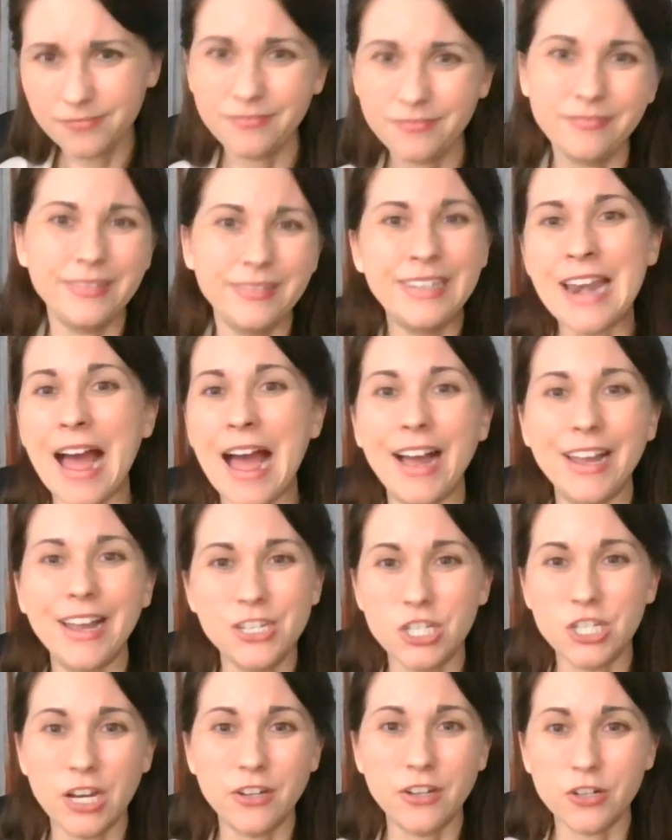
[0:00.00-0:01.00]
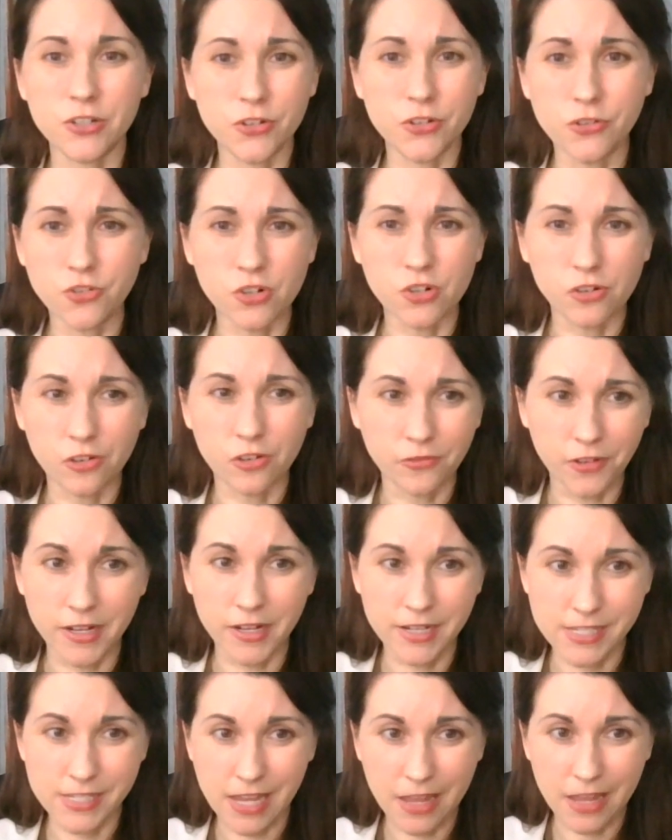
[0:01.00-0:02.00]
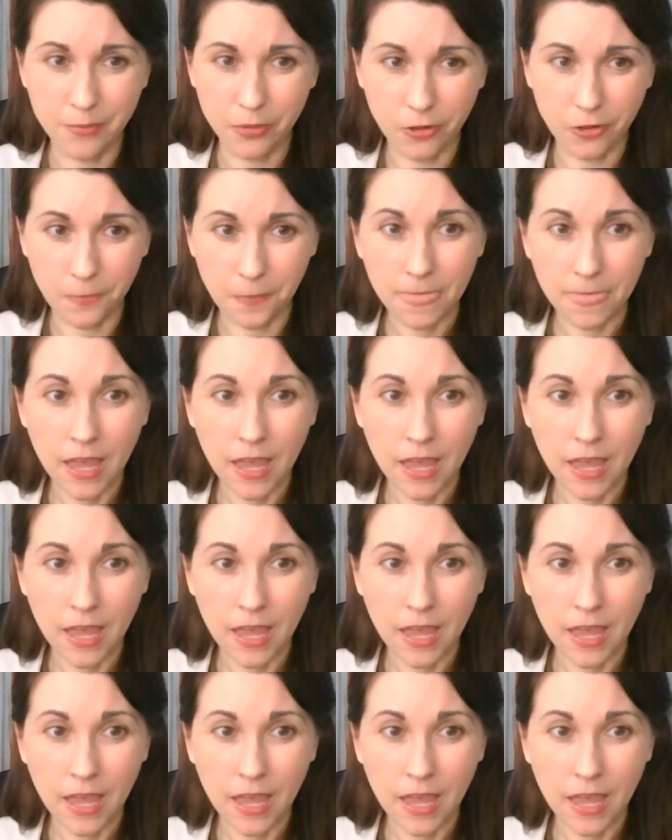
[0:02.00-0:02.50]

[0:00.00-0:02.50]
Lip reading: not gender neutral, for example,